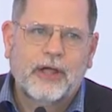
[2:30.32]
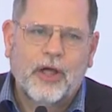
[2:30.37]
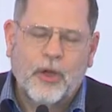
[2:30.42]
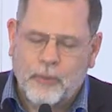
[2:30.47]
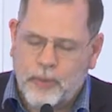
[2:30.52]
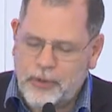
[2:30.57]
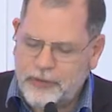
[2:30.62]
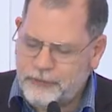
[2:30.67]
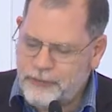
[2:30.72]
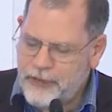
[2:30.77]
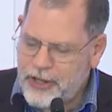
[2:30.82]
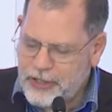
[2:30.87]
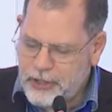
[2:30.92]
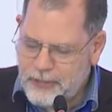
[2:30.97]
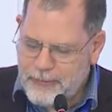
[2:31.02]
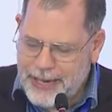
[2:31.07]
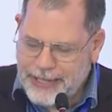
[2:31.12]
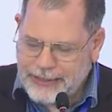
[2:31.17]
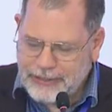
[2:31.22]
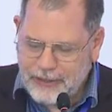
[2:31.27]
What
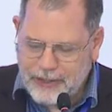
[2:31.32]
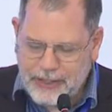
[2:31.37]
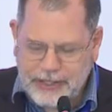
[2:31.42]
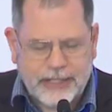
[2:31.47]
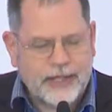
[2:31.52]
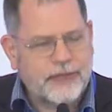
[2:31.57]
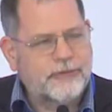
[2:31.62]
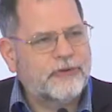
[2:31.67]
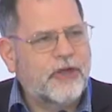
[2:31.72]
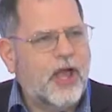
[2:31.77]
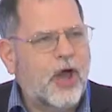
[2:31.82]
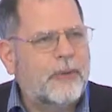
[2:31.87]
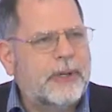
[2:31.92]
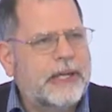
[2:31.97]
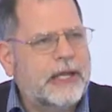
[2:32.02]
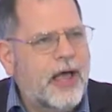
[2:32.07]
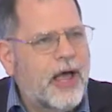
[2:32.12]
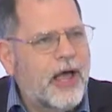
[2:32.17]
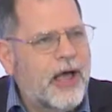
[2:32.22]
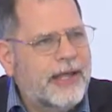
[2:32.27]
fundamentally is
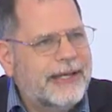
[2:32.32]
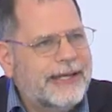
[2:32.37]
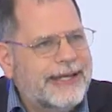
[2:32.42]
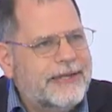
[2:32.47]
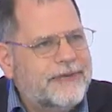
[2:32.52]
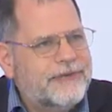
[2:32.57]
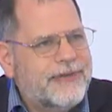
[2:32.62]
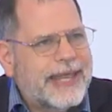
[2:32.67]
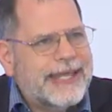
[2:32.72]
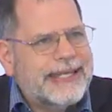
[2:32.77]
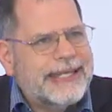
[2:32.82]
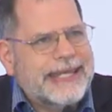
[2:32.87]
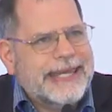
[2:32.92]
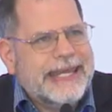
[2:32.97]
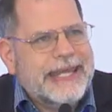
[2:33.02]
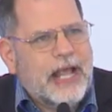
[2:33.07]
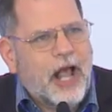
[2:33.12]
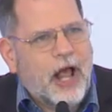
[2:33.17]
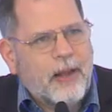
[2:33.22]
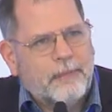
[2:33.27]
going on is a
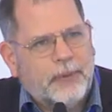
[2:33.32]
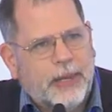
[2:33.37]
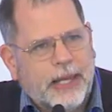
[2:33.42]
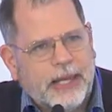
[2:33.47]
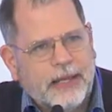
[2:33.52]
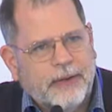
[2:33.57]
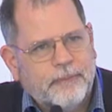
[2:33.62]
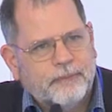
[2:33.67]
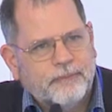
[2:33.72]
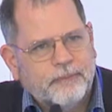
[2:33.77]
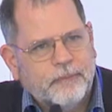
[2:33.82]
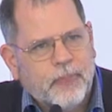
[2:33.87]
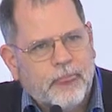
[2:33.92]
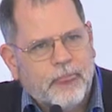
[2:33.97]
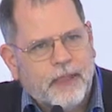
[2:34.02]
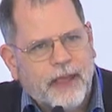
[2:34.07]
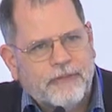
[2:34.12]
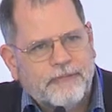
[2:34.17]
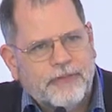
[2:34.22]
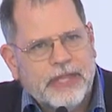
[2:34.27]
decoupling
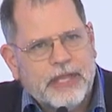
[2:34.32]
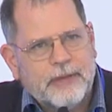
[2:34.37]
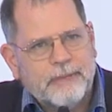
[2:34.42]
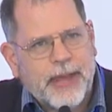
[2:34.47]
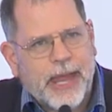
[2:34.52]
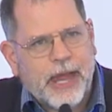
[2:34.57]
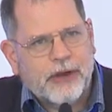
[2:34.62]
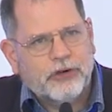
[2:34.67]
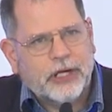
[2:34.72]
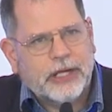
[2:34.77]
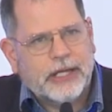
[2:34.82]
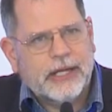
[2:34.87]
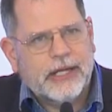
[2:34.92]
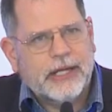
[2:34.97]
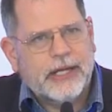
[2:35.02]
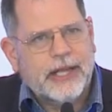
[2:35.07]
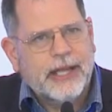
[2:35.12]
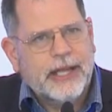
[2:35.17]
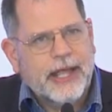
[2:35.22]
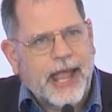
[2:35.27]
of the
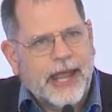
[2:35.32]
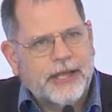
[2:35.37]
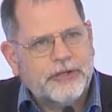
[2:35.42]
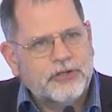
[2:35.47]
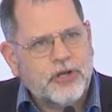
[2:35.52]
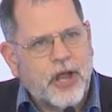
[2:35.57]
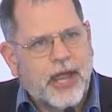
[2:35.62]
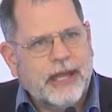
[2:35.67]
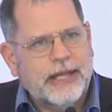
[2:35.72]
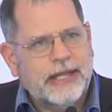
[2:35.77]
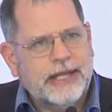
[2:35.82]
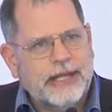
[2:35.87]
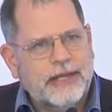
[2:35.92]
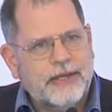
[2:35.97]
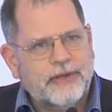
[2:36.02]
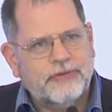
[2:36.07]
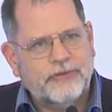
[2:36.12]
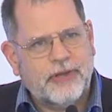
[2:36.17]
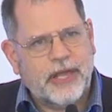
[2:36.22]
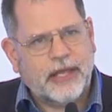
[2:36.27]
American and
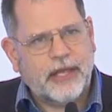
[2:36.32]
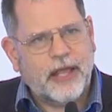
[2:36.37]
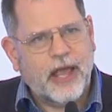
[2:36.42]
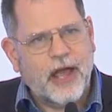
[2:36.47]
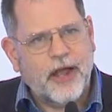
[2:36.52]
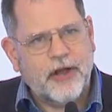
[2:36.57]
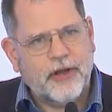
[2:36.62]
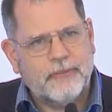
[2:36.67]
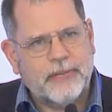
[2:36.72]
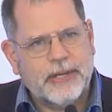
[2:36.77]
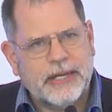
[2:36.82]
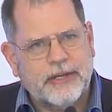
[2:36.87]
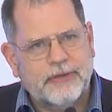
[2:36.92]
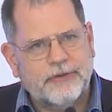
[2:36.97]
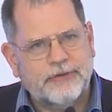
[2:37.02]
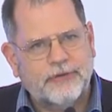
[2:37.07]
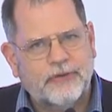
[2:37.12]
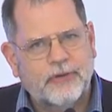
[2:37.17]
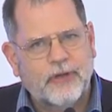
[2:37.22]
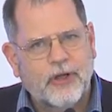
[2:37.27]
Chinese
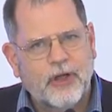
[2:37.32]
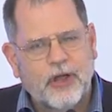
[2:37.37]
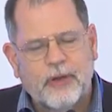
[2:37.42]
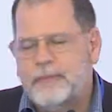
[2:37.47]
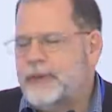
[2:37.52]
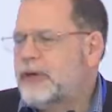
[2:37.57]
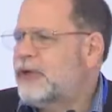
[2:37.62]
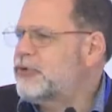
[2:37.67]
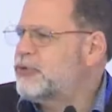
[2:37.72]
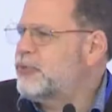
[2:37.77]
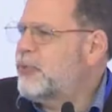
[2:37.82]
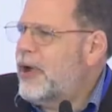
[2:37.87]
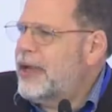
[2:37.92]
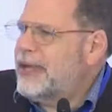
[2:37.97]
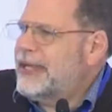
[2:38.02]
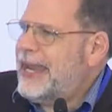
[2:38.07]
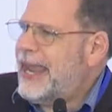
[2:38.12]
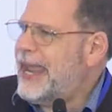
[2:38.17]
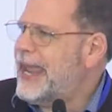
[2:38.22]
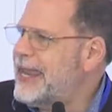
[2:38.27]
economies, because
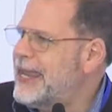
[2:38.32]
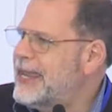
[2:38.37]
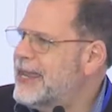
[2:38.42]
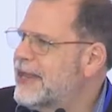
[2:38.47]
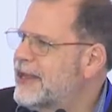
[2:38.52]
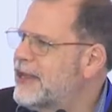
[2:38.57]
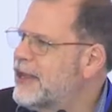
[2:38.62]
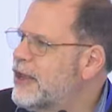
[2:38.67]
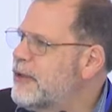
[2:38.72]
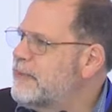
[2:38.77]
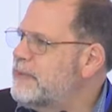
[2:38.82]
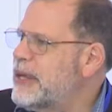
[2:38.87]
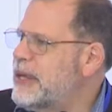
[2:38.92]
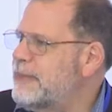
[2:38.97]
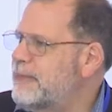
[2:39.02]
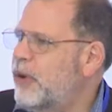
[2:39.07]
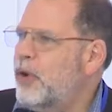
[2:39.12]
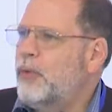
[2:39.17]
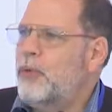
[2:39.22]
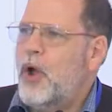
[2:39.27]
one day
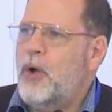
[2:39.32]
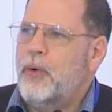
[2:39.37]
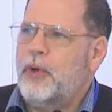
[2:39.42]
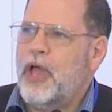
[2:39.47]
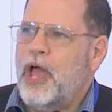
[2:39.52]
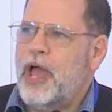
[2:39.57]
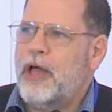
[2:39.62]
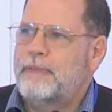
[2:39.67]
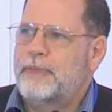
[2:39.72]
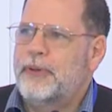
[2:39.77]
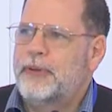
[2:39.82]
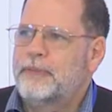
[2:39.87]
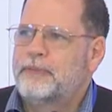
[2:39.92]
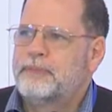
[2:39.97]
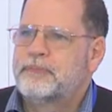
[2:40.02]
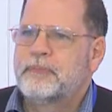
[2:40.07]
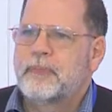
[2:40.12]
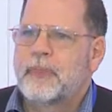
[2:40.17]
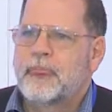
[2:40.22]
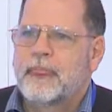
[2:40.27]
people woke
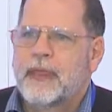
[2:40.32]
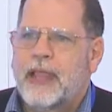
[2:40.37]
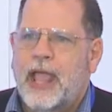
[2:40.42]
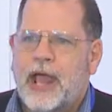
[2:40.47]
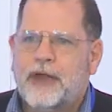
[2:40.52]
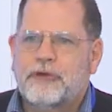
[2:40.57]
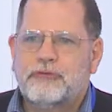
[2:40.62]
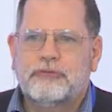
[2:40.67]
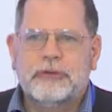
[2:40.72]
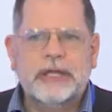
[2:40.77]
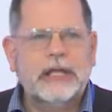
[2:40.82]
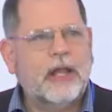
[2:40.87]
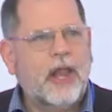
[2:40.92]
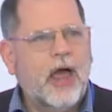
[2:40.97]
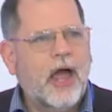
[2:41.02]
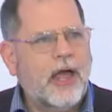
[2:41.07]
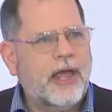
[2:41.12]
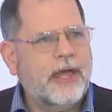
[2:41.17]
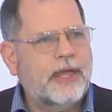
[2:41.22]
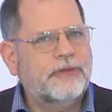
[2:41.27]
up and
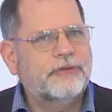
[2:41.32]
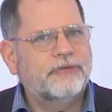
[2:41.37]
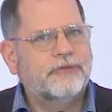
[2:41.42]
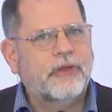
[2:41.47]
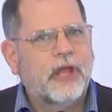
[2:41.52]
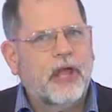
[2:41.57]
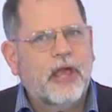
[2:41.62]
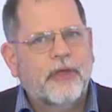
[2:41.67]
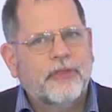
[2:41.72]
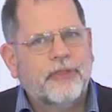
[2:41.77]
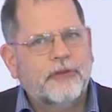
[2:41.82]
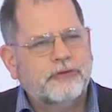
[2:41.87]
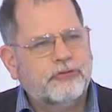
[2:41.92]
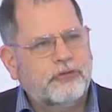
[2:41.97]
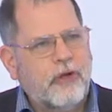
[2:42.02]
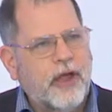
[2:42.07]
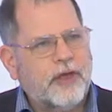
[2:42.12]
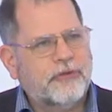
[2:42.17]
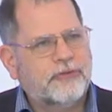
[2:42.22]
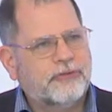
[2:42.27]
realized the
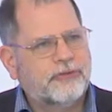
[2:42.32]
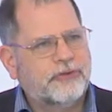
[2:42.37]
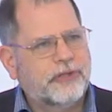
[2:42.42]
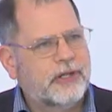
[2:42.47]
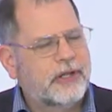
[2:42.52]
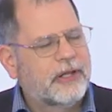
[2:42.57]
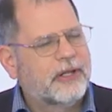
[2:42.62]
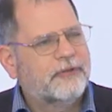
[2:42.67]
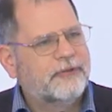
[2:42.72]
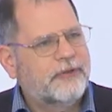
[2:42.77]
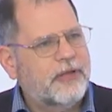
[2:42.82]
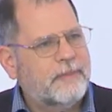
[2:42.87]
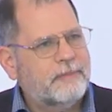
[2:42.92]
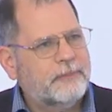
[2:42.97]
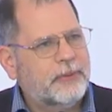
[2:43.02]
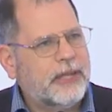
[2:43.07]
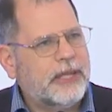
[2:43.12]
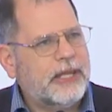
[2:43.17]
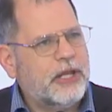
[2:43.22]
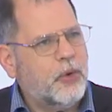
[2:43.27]
trust
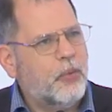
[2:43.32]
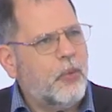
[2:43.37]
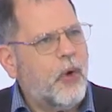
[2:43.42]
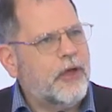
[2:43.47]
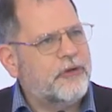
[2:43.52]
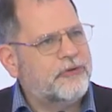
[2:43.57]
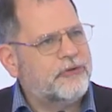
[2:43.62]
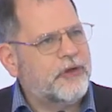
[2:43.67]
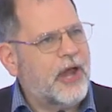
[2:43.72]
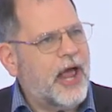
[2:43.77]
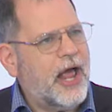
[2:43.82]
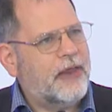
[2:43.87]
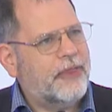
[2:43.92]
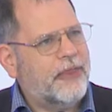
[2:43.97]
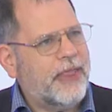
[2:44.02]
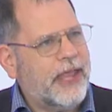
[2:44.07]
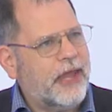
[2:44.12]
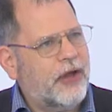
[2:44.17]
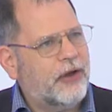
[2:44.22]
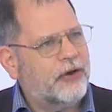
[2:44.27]
simply was not
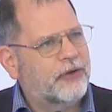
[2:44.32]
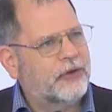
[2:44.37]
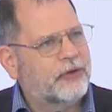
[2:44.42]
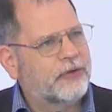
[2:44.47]
there.